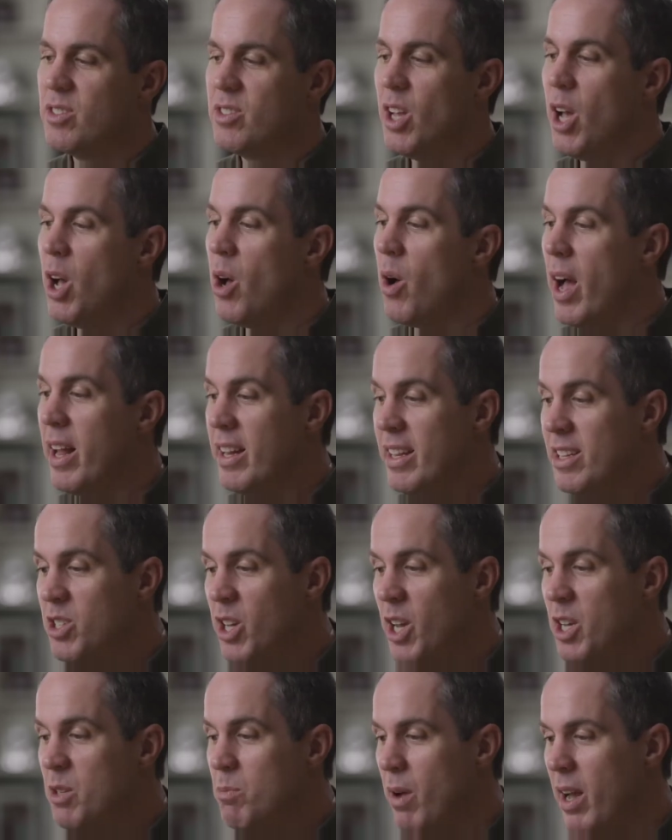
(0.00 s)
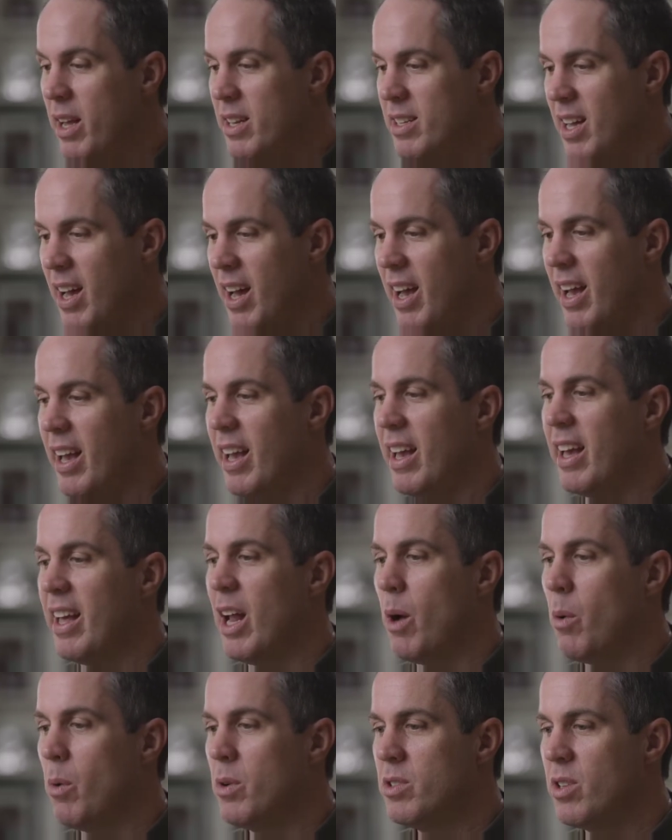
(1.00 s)
So I did change my diet,
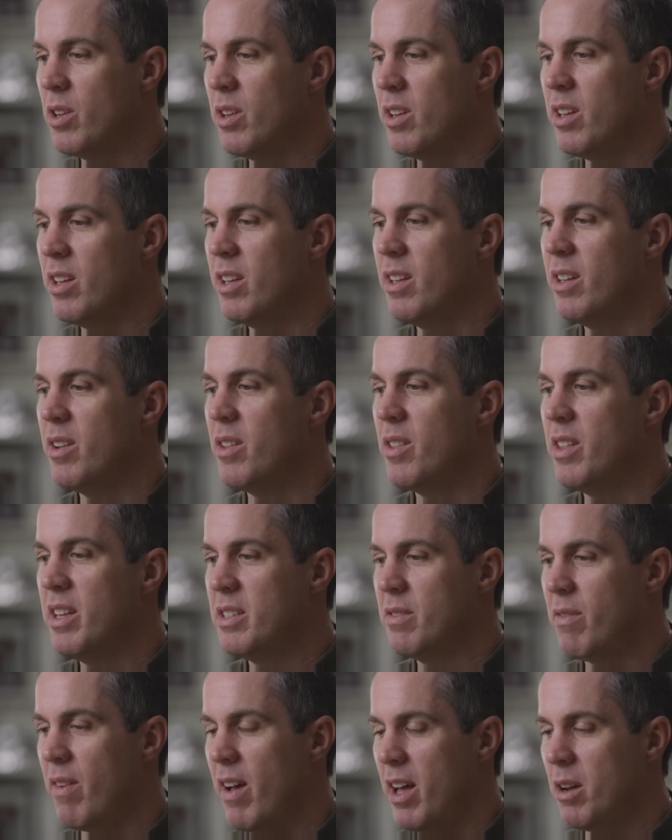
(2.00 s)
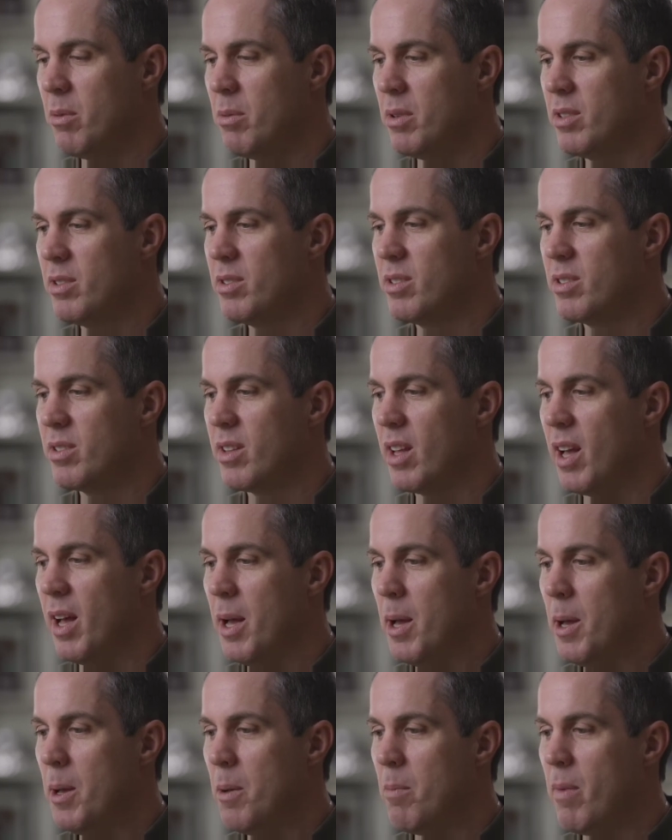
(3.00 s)
and I was on these vitamins,
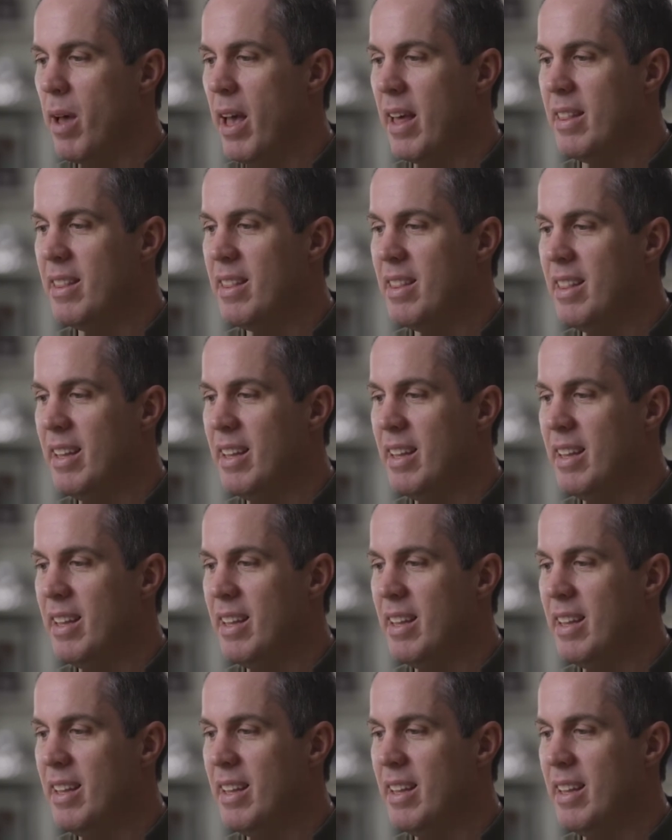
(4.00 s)
and